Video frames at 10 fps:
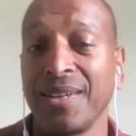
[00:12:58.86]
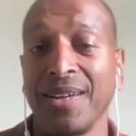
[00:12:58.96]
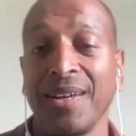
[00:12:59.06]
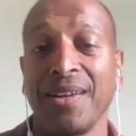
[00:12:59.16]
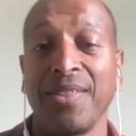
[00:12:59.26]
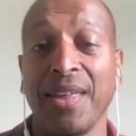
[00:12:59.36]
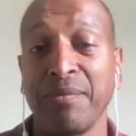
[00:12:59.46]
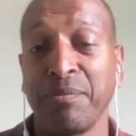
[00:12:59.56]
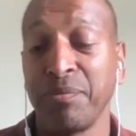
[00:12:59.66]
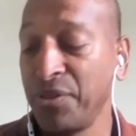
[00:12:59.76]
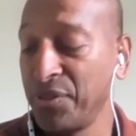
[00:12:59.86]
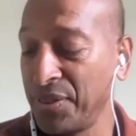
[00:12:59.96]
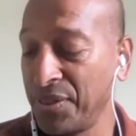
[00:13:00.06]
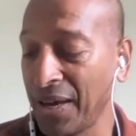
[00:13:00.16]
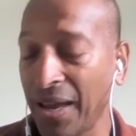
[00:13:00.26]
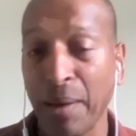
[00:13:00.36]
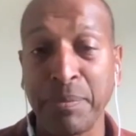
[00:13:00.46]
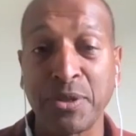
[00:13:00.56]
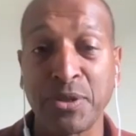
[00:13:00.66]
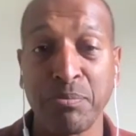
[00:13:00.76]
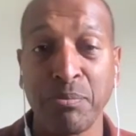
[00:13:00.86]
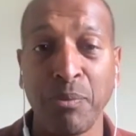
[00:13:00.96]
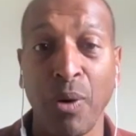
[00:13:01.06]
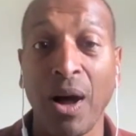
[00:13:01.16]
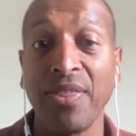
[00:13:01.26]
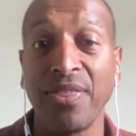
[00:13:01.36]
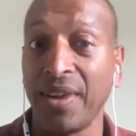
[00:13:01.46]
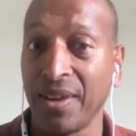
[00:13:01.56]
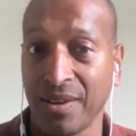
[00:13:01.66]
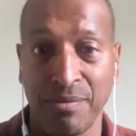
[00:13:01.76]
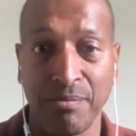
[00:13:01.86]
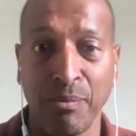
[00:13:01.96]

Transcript: uh, that that happens more, I think,